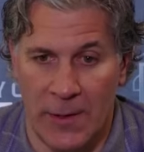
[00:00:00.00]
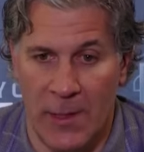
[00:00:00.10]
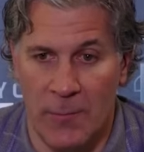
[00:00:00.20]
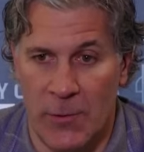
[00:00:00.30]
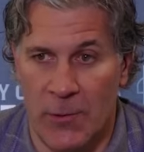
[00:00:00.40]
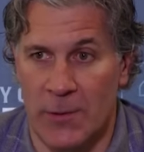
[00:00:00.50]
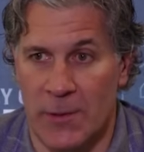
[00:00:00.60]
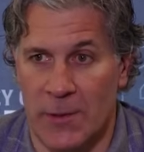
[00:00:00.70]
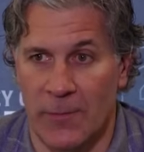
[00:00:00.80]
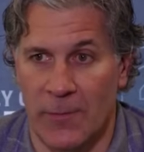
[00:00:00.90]
game two
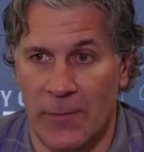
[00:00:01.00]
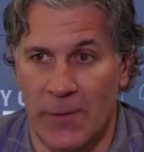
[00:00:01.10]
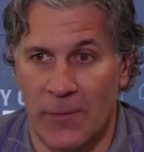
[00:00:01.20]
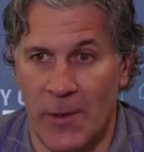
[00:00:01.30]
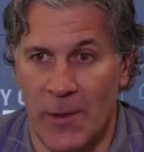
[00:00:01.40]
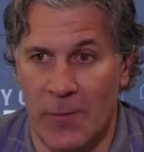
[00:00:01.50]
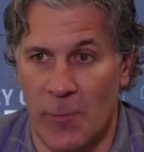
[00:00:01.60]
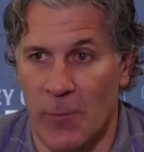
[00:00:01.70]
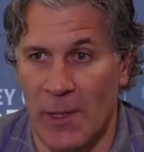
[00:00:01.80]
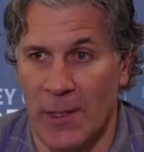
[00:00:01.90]
is a, if you
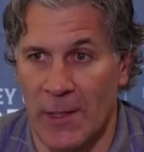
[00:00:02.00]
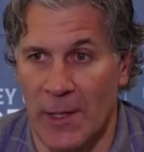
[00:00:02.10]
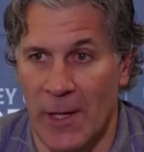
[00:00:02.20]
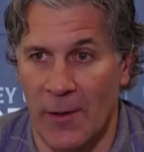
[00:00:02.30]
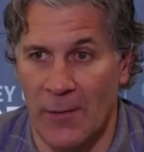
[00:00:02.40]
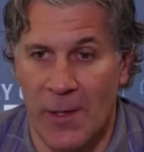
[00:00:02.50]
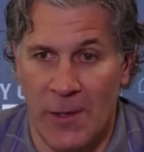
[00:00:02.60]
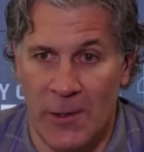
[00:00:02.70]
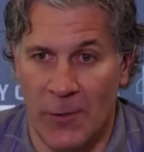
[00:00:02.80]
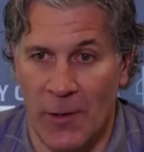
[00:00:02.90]
break it down,
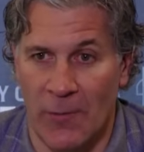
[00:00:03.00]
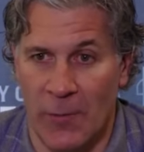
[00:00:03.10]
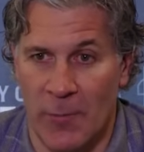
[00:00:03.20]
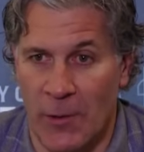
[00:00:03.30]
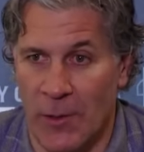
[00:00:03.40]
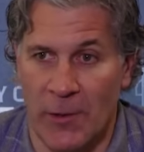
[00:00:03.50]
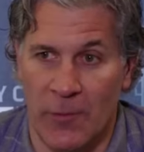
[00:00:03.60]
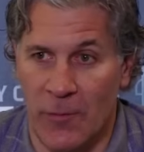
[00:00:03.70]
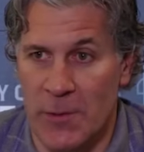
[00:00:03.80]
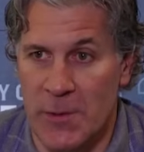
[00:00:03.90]
you have a pretty good
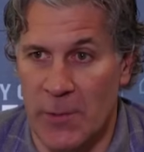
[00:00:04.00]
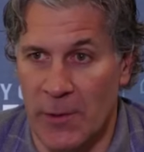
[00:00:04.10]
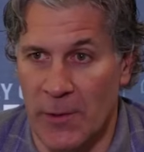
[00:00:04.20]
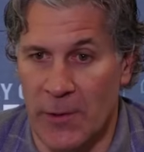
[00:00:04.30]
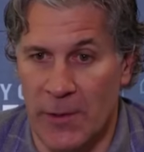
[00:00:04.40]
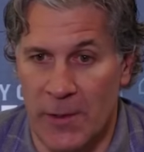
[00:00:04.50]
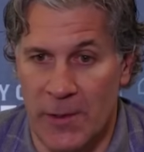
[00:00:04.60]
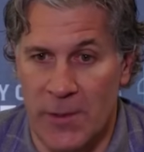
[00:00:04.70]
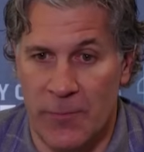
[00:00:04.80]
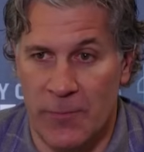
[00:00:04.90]
first period
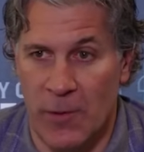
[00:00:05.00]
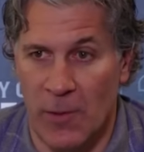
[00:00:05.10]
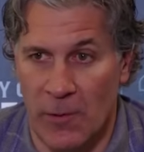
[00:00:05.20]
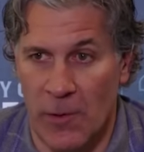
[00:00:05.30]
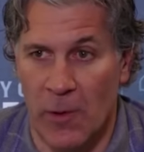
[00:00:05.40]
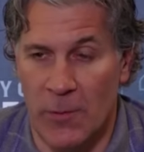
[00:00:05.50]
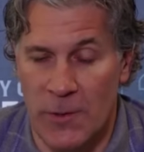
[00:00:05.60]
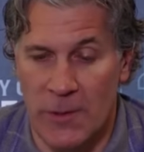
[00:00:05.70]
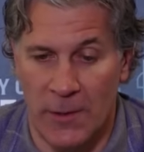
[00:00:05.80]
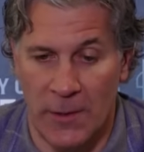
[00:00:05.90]
that's
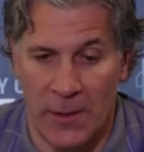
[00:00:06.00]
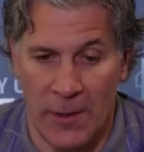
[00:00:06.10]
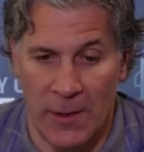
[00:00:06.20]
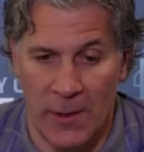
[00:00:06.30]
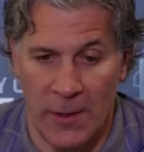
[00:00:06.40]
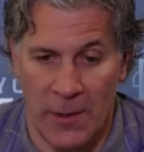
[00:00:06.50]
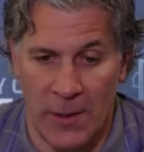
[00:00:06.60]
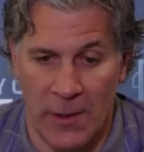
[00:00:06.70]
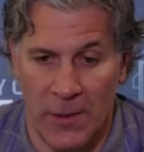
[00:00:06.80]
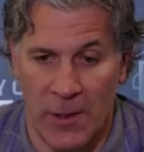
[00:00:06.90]
close and
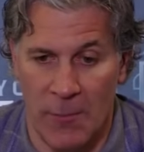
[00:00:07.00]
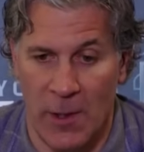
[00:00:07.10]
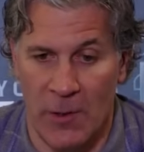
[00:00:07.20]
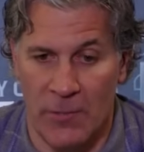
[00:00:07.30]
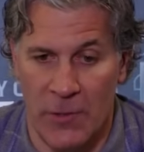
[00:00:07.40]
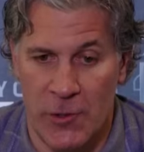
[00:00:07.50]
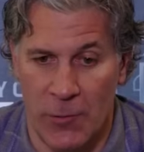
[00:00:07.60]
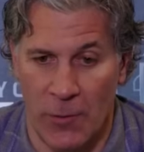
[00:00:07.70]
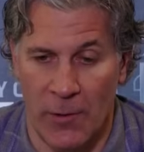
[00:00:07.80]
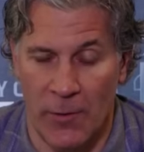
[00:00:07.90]
you come out of it
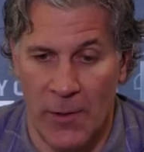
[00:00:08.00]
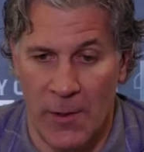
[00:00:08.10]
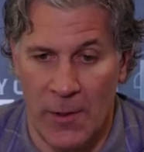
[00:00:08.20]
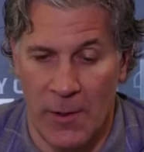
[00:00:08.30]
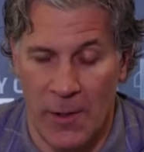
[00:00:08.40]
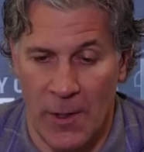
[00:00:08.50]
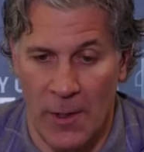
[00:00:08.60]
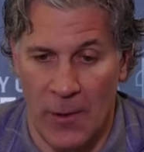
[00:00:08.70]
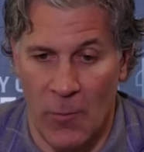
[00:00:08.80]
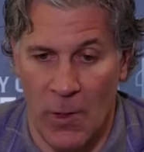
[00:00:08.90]
short,
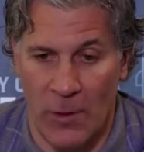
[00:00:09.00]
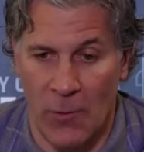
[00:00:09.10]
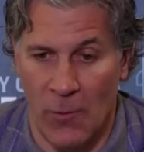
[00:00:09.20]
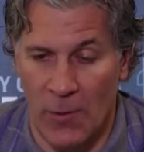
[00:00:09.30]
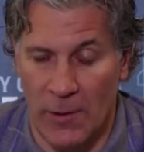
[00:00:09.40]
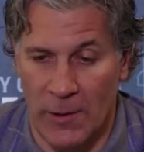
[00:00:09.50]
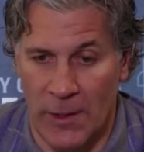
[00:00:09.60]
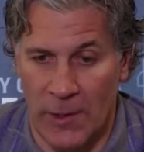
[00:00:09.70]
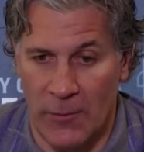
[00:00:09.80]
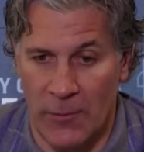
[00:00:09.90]
one goal, and
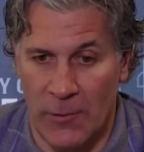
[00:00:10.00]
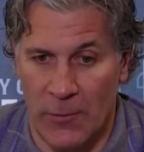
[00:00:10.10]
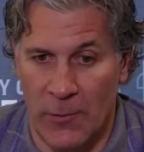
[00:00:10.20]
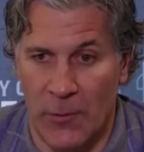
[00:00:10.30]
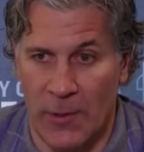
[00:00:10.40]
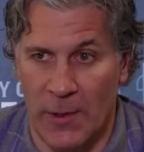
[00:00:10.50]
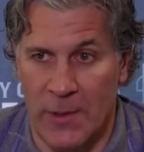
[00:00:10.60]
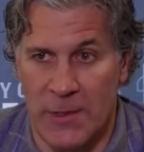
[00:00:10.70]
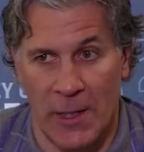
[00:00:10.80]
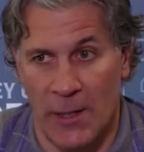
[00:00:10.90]
then you go into the
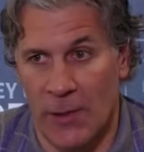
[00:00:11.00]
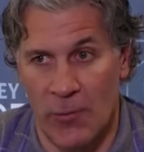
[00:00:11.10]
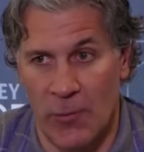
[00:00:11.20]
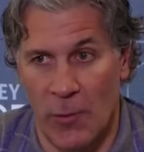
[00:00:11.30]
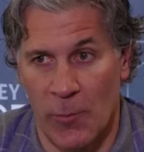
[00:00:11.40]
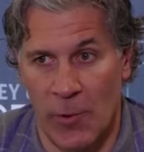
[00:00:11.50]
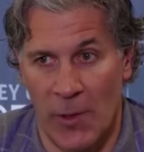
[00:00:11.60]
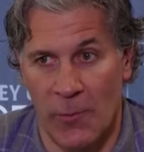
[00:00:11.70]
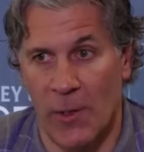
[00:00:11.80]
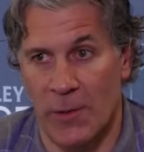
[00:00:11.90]
second, you don't
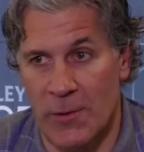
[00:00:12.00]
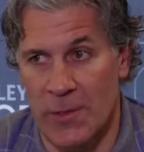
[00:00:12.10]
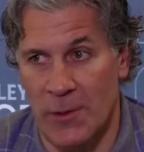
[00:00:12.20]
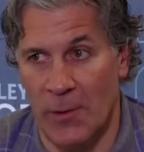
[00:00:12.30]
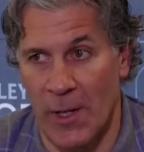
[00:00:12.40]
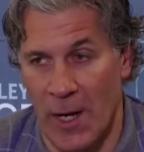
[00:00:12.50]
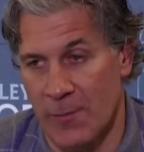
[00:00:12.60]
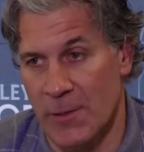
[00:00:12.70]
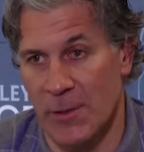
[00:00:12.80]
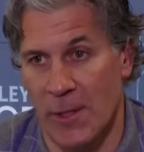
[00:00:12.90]
play well, you see what
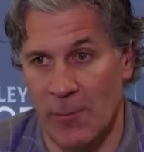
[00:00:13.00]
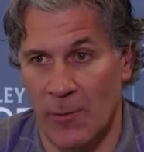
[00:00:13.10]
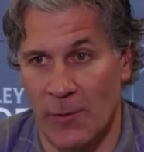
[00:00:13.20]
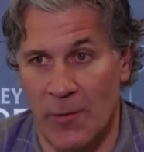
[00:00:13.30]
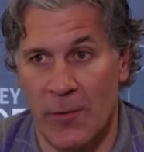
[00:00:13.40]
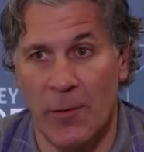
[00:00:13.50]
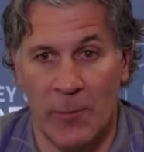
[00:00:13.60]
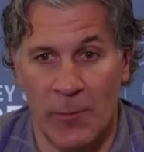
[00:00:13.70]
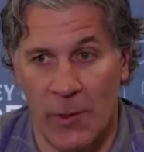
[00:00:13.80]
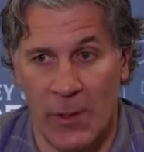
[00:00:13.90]
happens, you come out in the
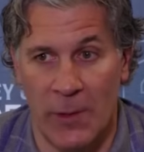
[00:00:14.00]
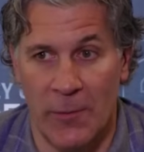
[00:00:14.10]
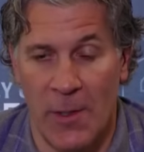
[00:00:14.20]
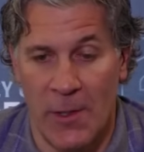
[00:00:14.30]
third and play,